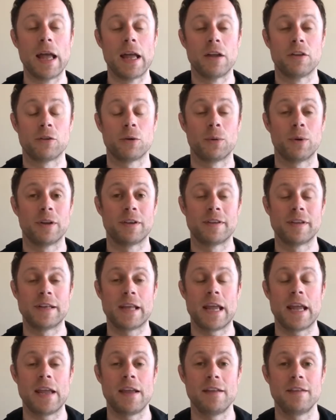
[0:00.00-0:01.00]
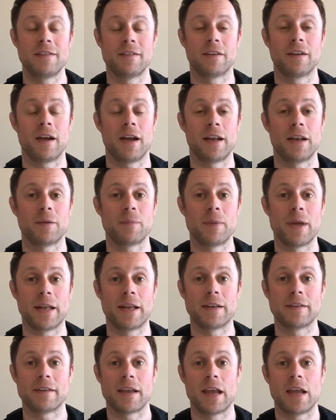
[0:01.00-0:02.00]
So today's guided
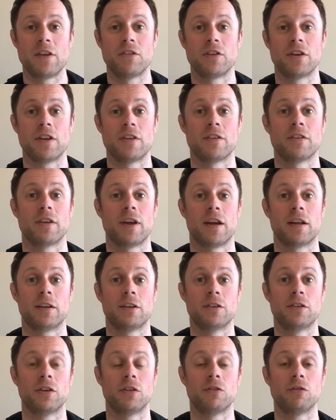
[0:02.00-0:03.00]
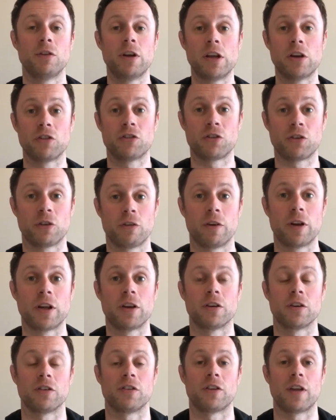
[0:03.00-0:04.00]
meditation is entitled Reassuring
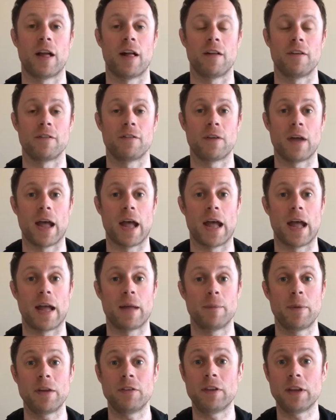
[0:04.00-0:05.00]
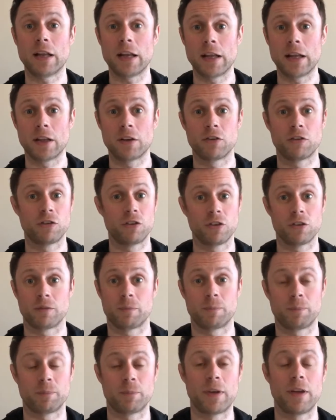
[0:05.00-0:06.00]
Yourself. And basically it's just
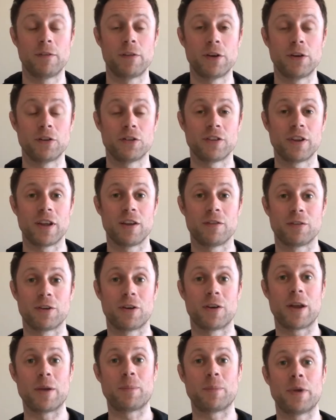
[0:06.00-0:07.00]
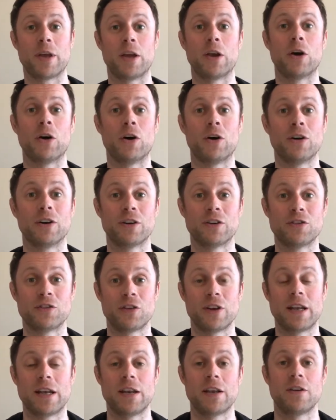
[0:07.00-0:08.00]
giving yourself a great big hug and
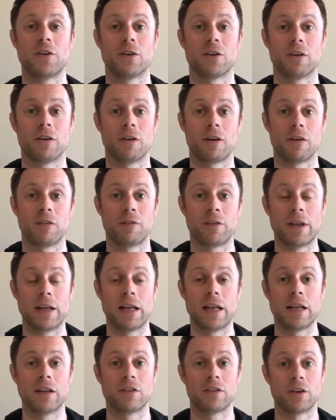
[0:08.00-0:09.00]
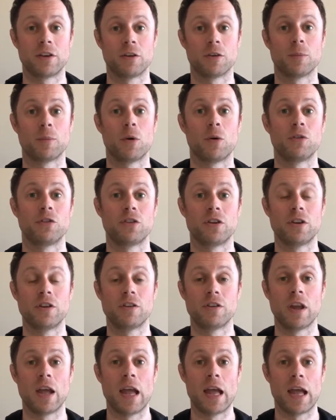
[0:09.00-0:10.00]
treating your feelings and your emotions
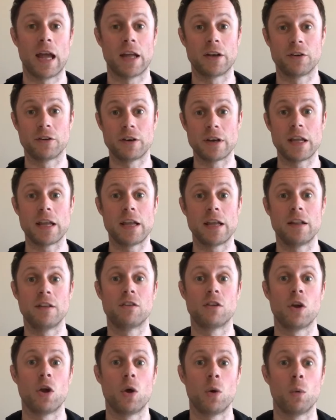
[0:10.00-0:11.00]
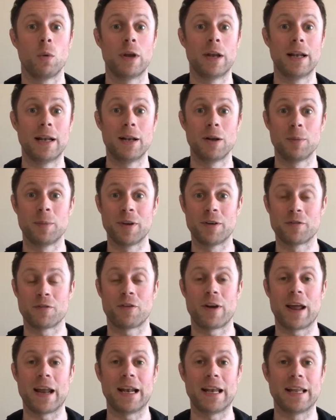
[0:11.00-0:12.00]
and your needs with a little bit of
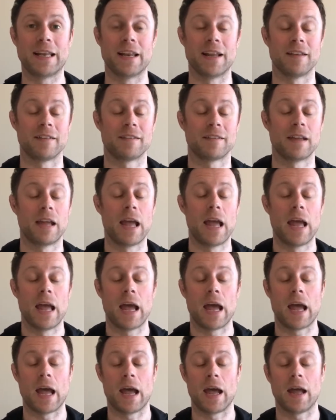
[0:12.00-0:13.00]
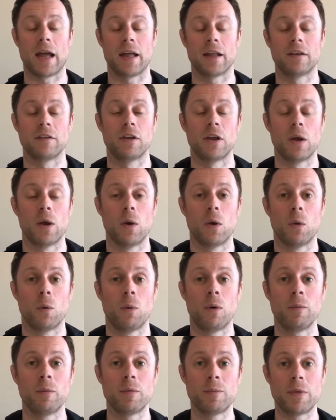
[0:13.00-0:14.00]
friendliness. And
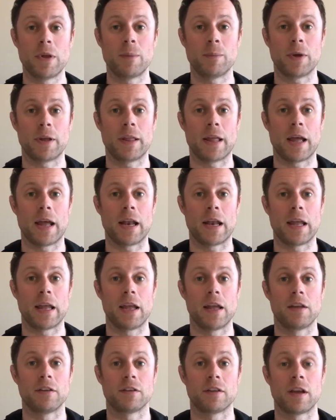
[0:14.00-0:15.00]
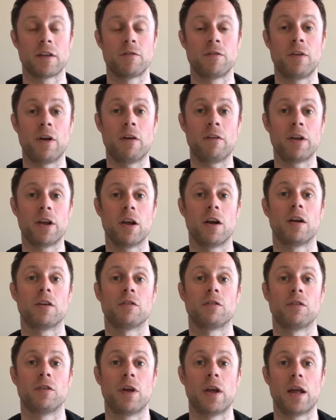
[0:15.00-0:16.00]
what we mean by that is that very
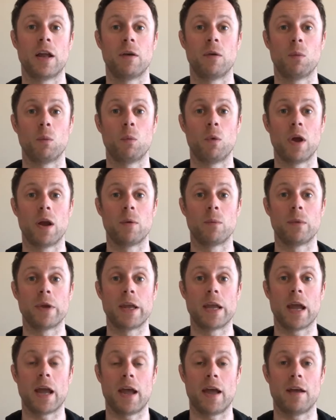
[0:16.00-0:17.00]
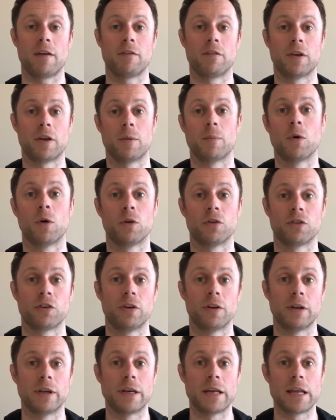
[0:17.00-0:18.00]
often when we have an
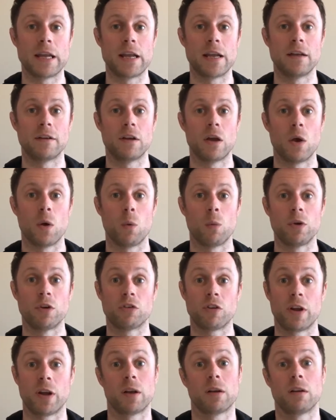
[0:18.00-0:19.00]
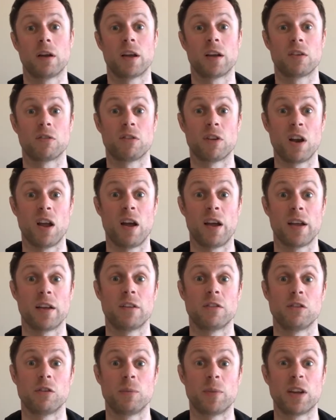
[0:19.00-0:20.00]
emotional need, we try and rely on
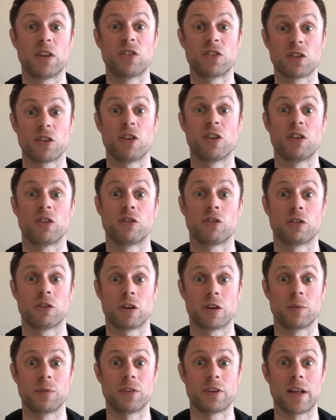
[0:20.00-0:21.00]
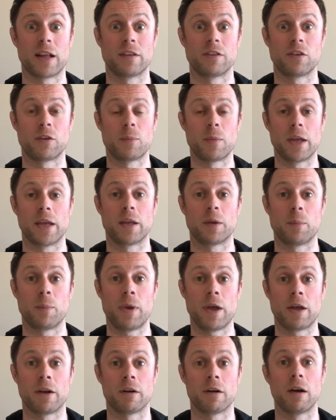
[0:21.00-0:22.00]
some external circumstance to make it
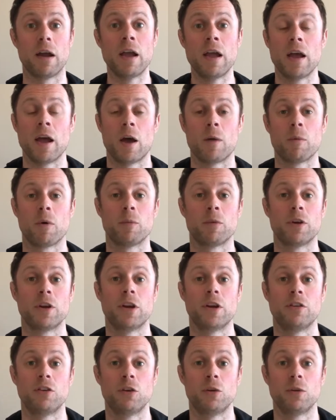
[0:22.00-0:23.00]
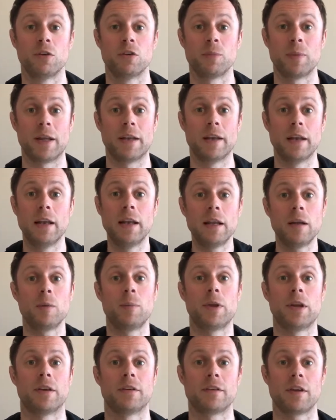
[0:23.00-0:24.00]
better. And what we're going to do is spend a little
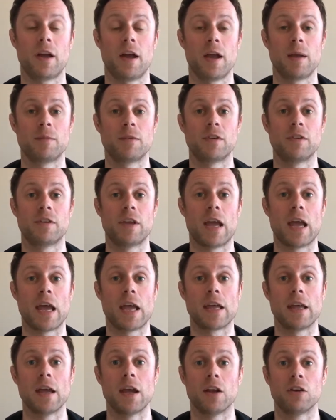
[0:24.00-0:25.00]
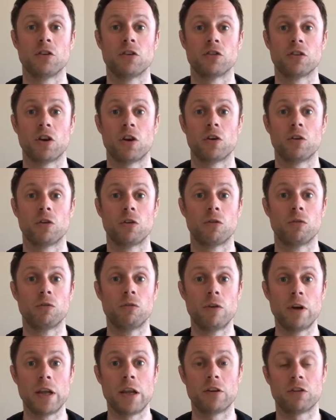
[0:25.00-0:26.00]
bit of time today just
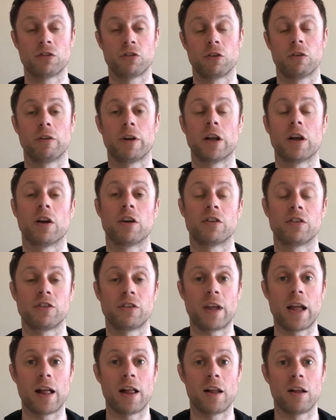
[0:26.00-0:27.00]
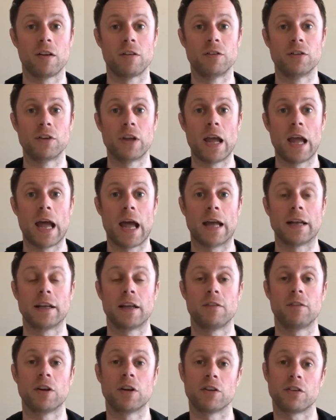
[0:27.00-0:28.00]
reassuring ourselves and
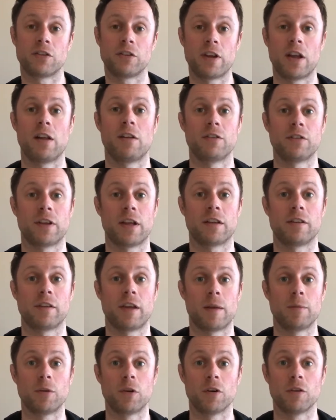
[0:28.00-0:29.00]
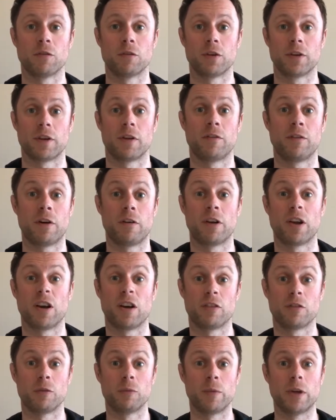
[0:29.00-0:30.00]
giving ourselves that same comfort that very
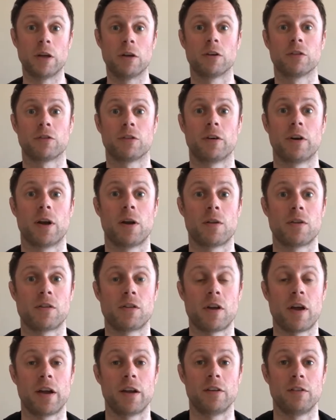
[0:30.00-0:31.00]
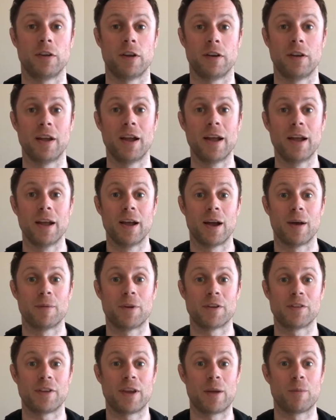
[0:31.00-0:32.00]
often we look for outside of it. I'm
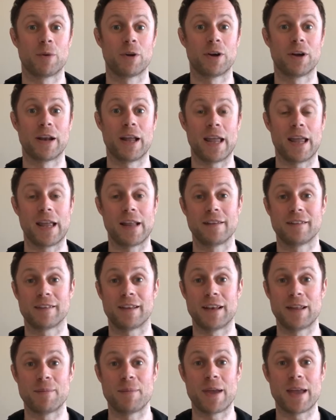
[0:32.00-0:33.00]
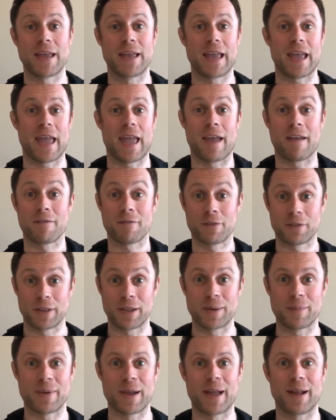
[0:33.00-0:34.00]
not saying we're going to instantly make
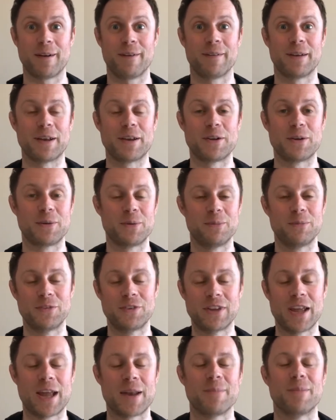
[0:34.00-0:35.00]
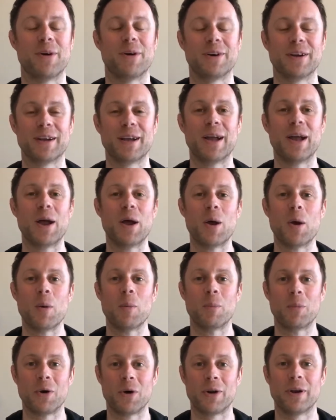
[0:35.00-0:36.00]
everything better and you Zen monk,
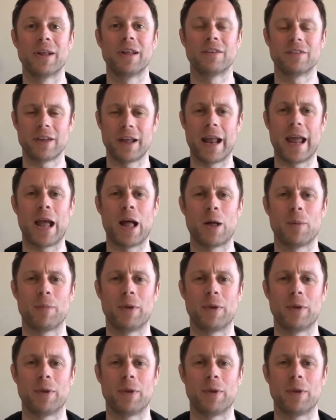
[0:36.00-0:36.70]
but it's going to help a